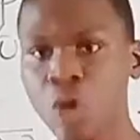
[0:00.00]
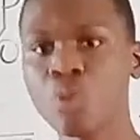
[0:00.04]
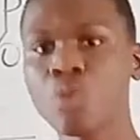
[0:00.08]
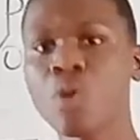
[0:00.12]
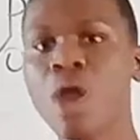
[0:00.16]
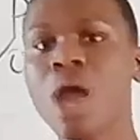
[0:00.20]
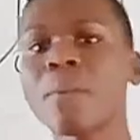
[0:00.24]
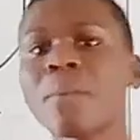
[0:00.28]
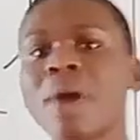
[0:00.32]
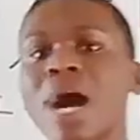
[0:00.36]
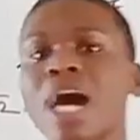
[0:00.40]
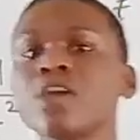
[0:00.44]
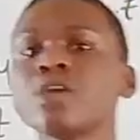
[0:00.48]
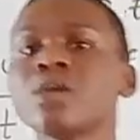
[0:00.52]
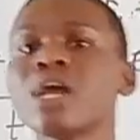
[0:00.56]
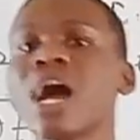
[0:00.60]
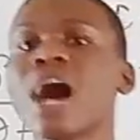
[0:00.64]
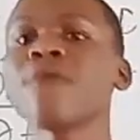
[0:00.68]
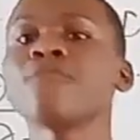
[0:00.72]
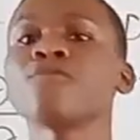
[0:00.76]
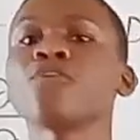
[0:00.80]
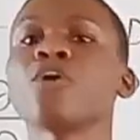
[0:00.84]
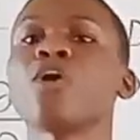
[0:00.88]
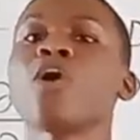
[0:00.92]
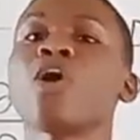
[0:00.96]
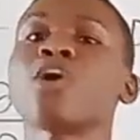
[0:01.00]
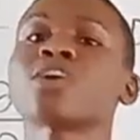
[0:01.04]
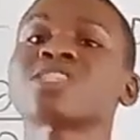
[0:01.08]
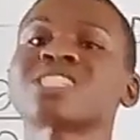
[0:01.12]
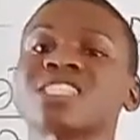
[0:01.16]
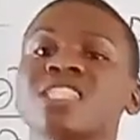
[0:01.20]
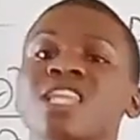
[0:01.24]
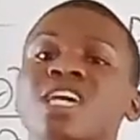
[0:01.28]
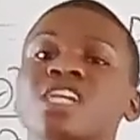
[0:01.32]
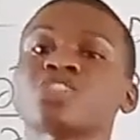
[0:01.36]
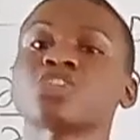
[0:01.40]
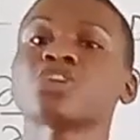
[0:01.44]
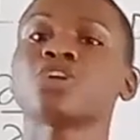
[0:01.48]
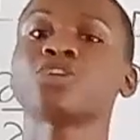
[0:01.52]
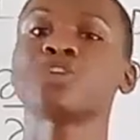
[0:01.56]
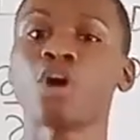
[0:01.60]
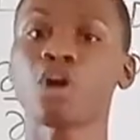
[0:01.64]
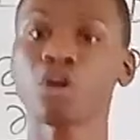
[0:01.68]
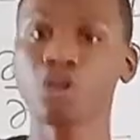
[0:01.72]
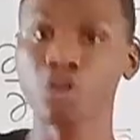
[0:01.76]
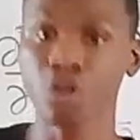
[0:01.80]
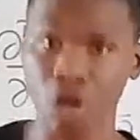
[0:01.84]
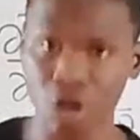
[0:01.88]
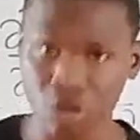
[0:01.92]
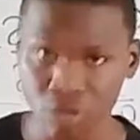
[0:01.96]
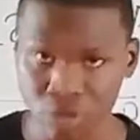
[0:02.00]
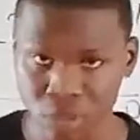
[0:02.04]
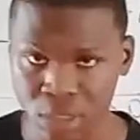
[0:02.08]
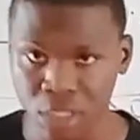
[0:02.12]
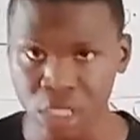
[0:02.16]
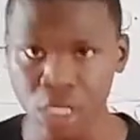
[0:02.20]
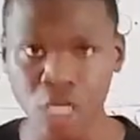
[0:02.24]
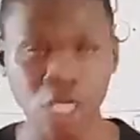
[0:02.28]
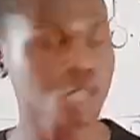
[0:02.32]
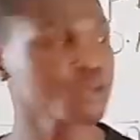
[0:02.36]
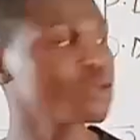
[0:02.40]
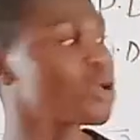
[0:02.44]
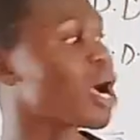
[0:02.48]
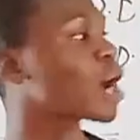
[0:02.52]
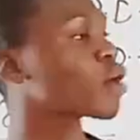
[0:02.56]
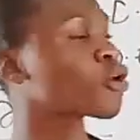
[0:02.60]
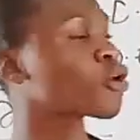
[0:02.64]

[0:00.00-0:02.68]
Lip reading: whereby you have your oscillation occurring, you are